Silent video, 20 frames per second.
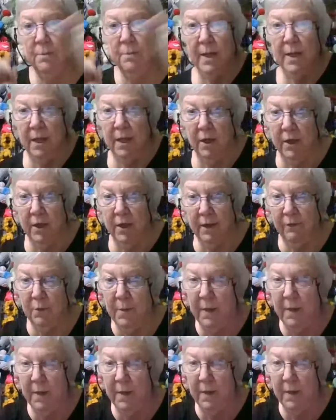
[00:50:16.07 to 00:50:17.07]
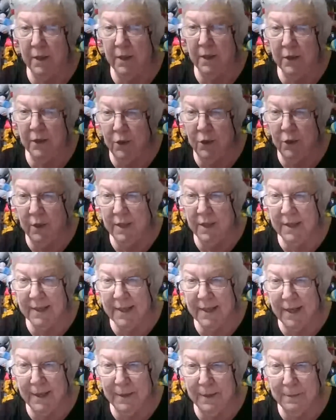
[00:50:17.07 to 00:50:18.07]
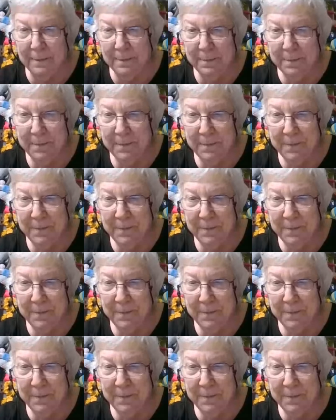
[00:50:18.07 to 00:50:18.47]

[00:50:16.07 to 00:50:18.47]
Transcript: me and I'll give you my address and you can send them.